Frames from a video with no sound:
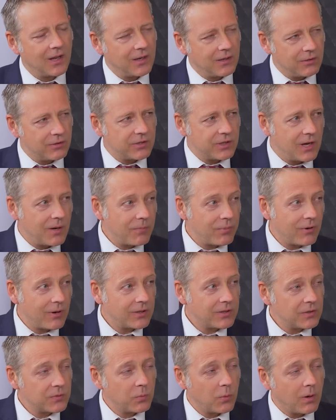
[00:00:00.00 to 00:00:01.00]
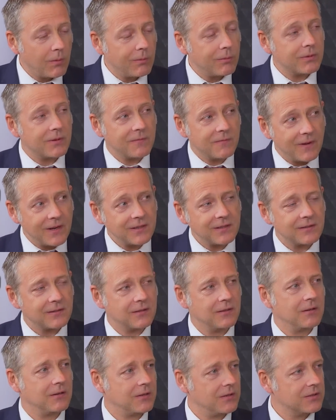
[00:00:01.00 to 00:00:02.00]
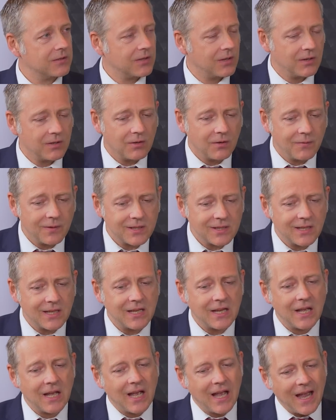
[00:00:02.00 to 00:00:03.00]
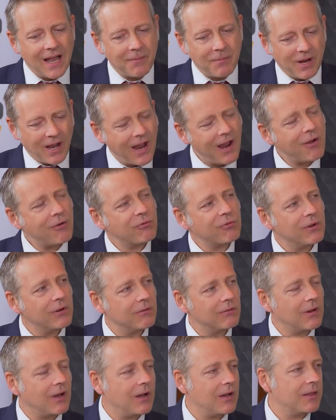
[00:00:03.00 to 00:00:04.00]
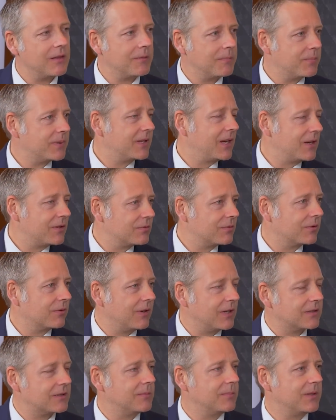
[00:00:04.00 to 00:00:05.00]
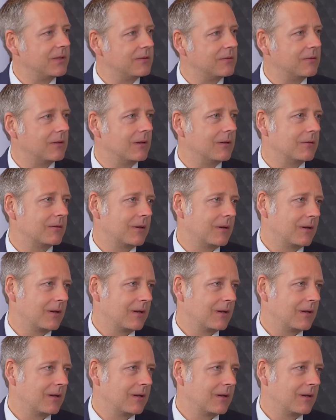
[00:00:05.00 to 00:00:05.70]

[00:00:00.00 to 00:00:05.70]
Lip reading: Your share price has wobbled, investors are concerned obviously, but how real are the potential threats to B2Gold?